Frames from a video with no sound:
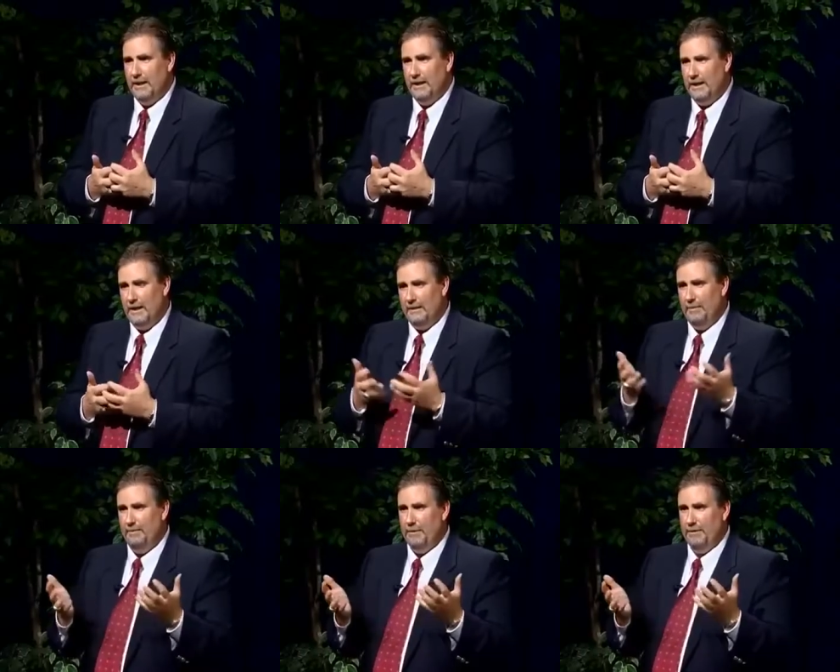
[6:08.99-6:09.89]
And I
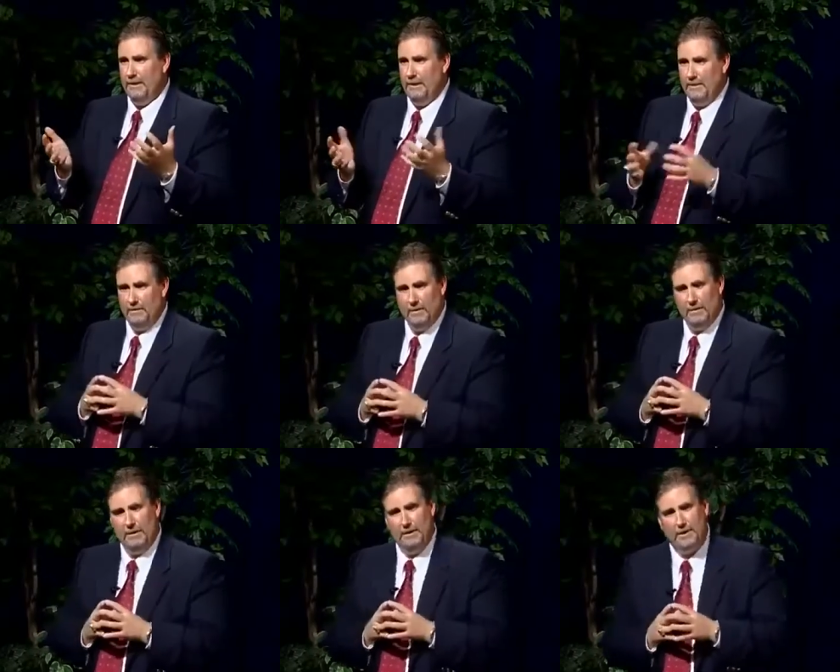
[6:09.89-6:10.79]
remember
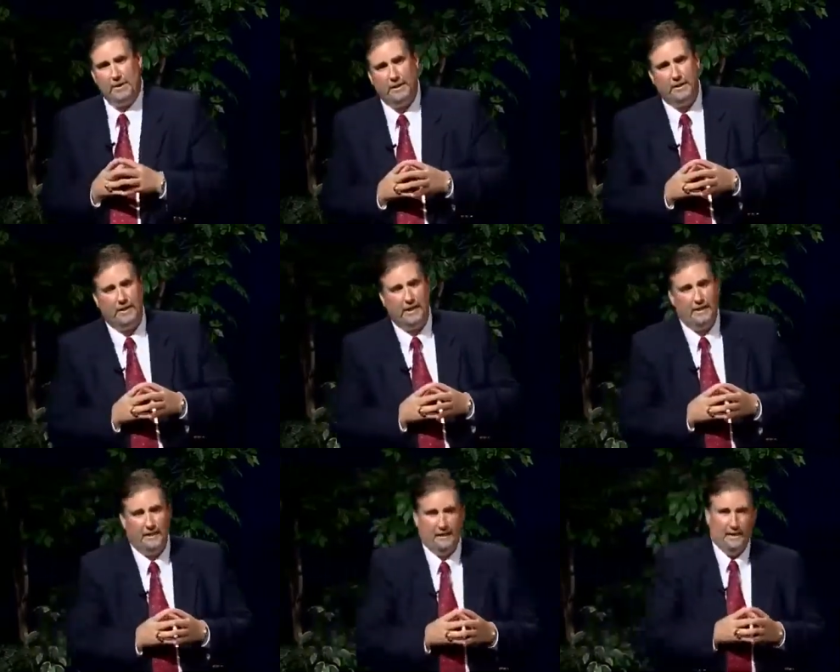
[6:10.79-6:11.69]
years ago,
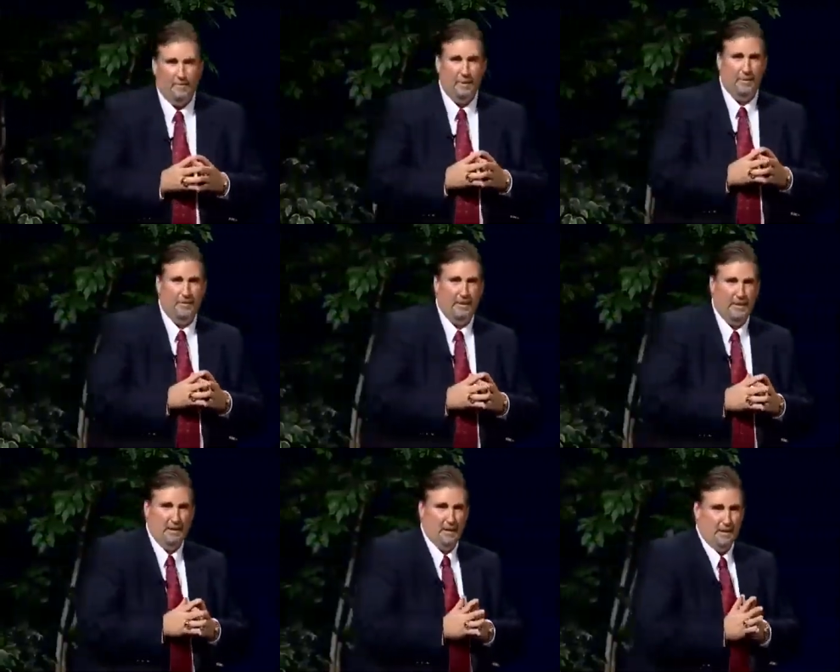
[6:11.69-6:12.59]
I remember
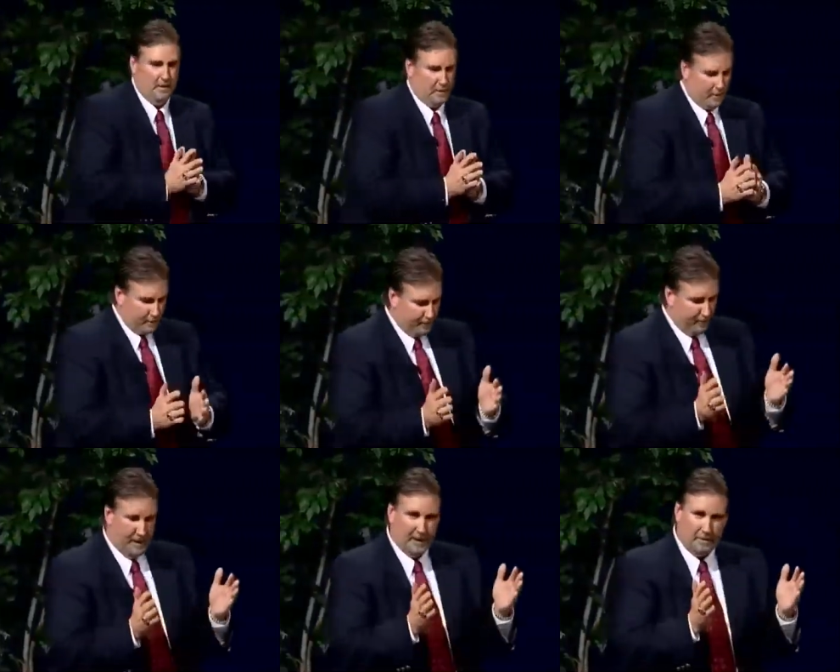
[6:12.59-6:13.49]
thinking, you know, in order for
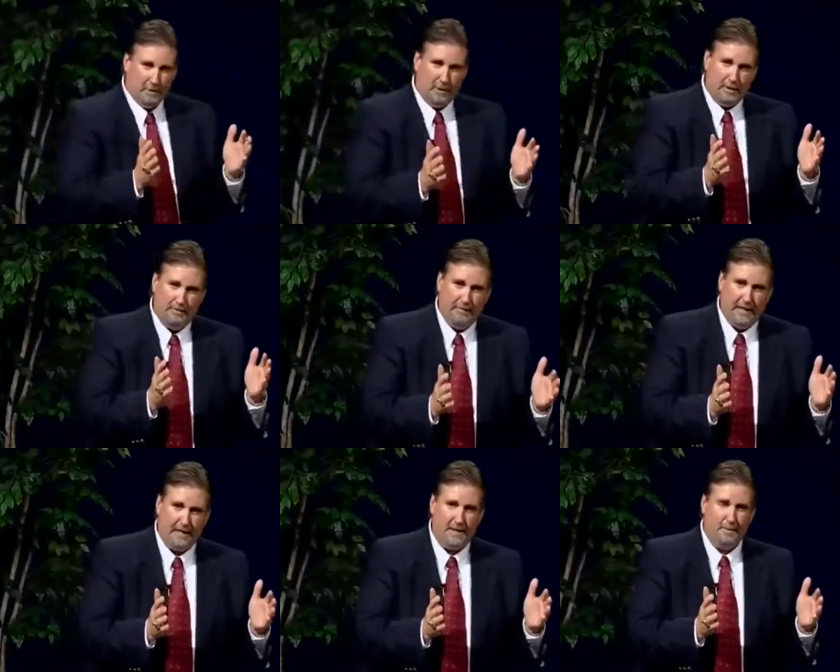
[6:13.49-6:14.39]
me to grow at a
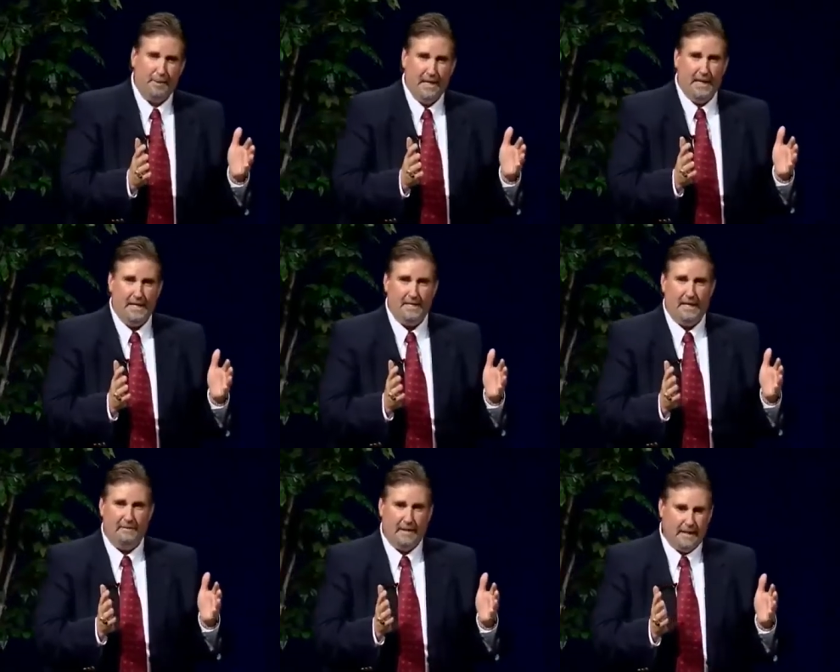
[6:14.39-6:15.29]
faster pace,
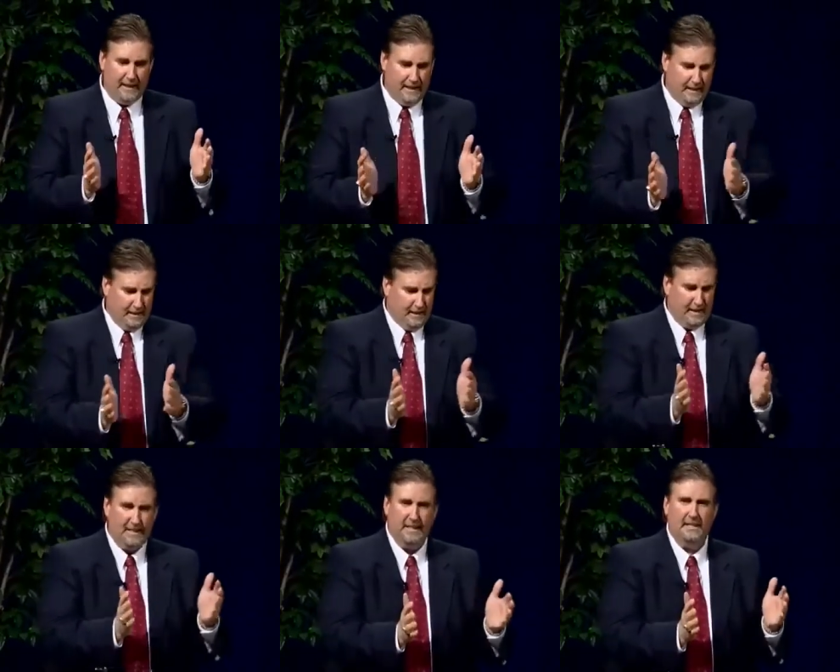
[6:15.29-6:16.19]
I've got to get
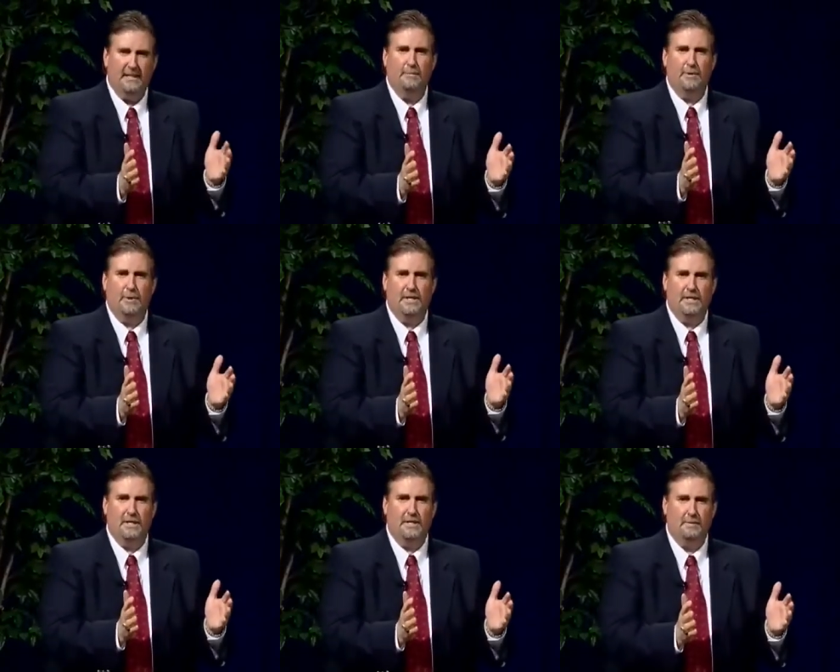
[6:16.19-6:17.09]
some sort of
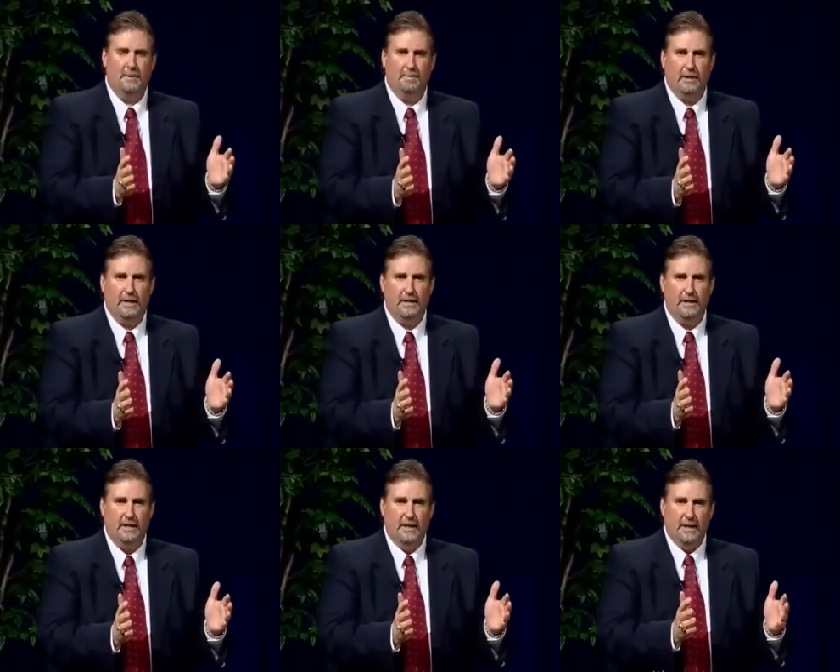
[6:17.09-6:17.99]
system in
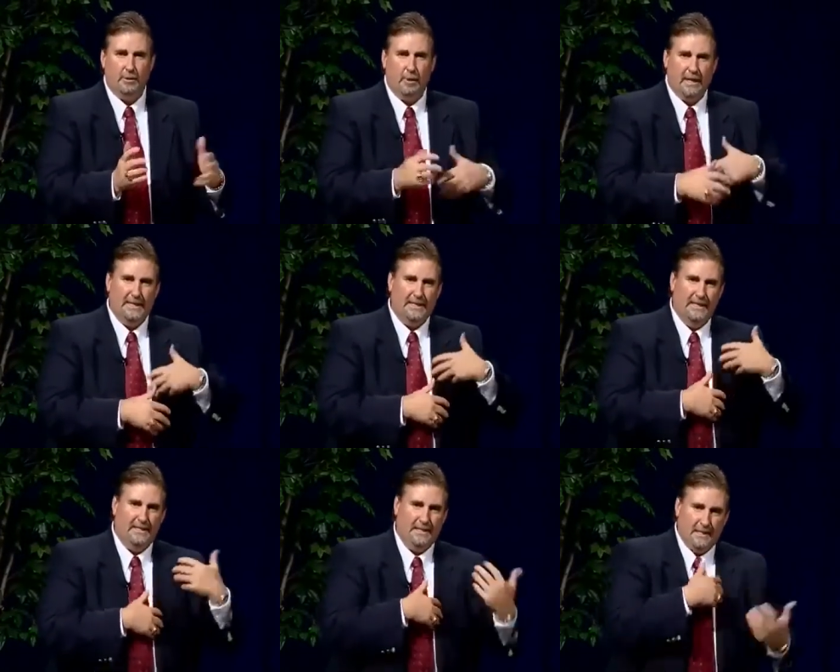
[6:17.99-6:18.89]
place to where I can
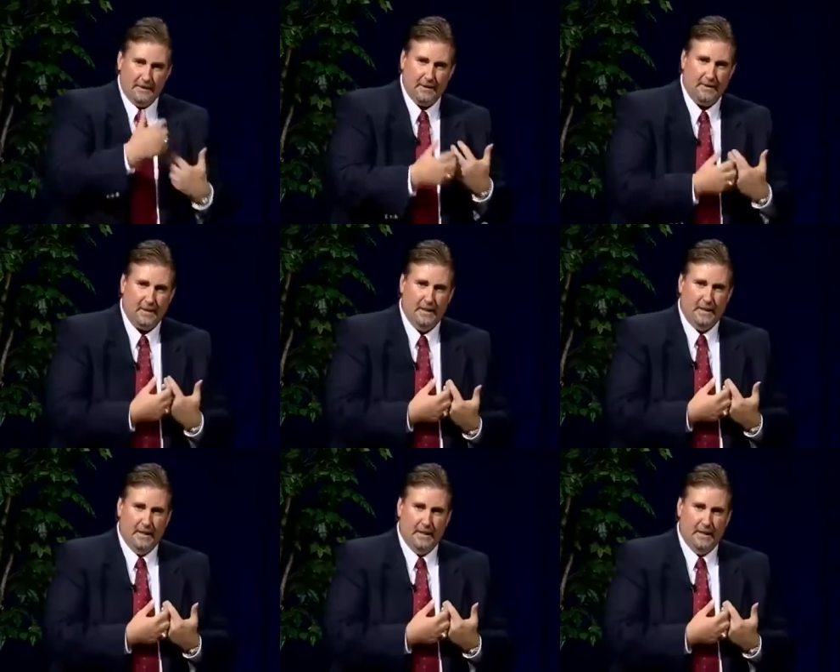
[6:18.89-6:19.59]
teach others